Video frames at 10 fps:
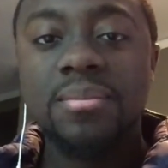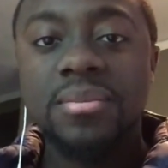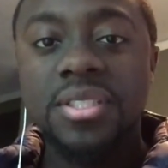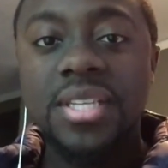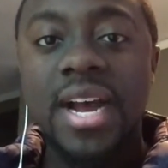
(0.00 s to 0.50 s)

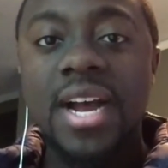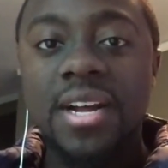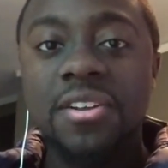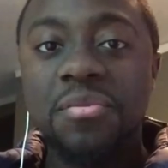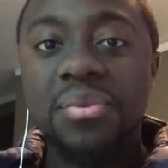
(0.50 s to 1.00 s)

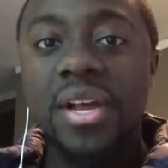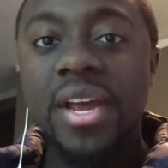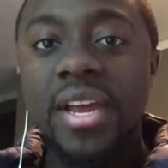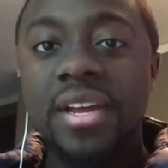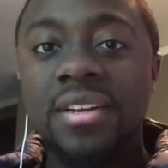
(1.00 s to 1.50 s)
style of
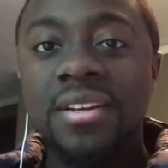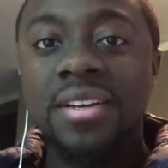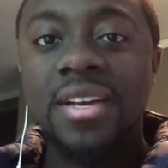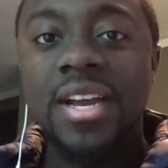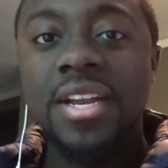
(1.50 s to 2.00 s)
playing,
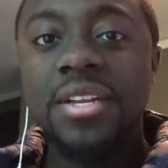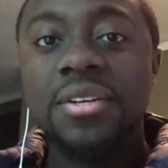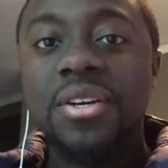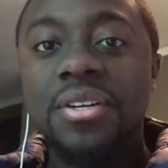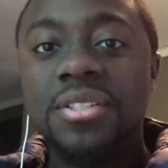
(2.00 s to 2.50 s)
and then
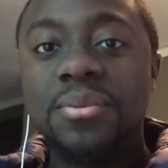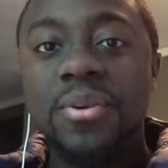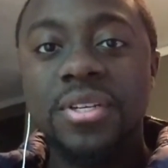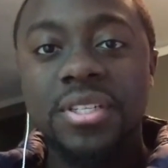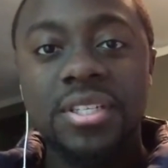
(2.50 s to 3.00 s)
you go to
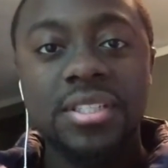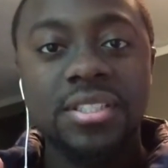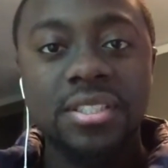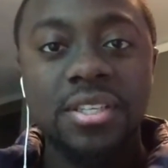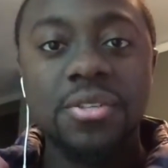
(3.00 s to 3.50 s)
one of
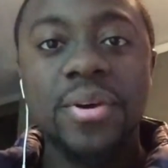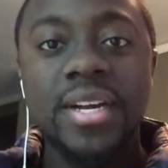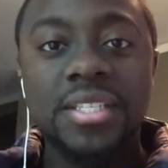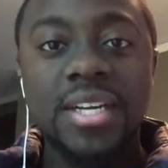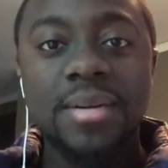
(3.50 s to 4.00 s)
these new
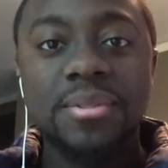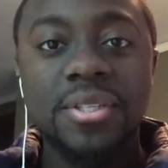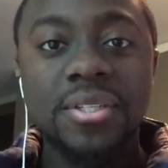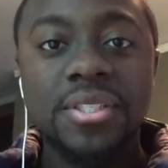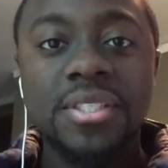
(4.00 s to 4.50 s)
age type
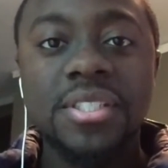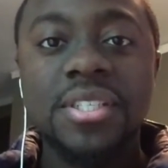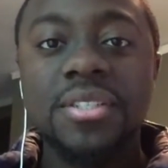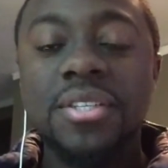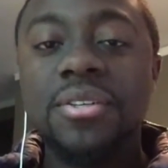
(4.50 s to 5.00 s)
churches,
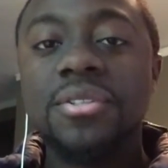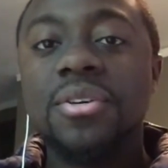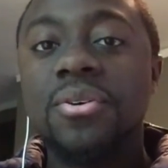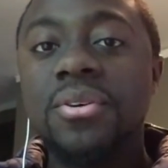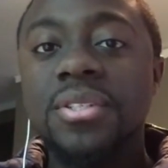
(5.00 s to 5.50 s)
those
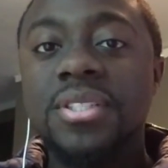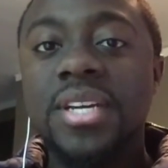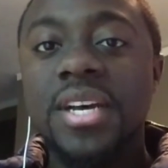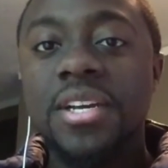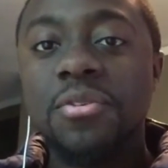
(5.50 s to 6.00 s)
chords
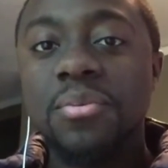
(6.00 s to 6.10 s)
that you were